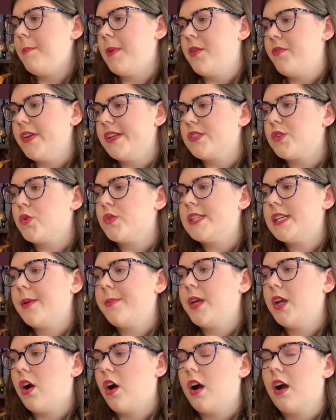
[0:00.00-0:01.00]
my physical
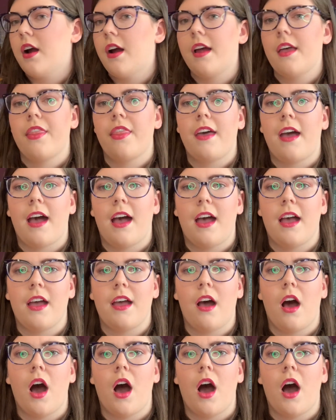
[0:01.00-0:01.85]
TBR that